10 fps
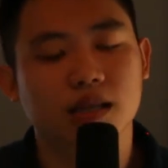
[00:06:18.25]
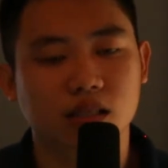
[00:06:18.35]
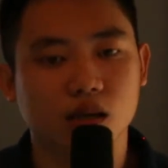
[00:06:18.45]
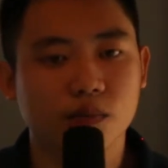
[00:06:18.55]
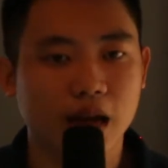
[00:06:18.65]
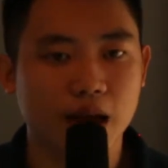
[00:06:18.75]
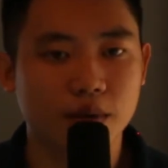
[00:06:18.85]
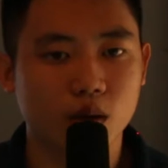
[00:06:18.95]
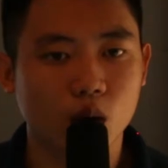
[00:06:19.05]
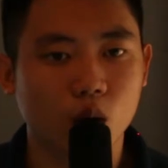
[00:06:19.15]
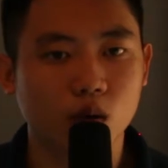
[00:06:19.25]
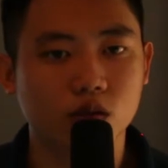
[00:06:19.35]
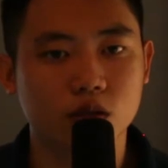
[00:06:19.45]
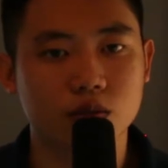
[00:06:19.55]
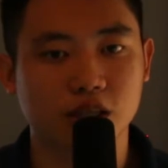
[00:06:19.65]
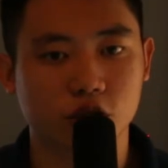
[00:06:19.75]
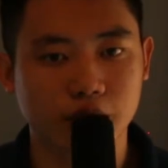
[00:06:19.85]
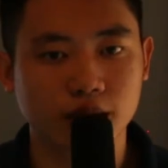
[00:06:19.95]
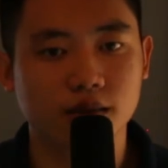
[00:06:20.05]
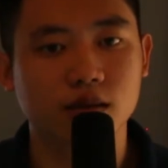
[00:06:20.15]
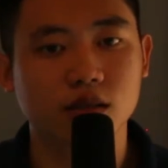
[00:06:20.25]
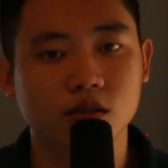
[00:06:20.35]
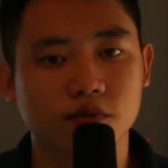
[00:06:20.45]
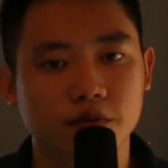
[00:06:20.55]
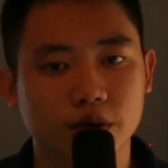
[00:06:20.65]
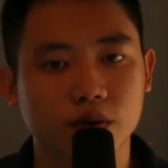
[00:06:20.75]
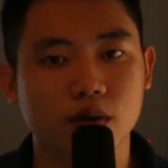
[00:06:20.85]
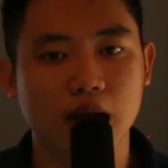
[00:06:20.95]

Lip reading: some chemical to attract neutrophil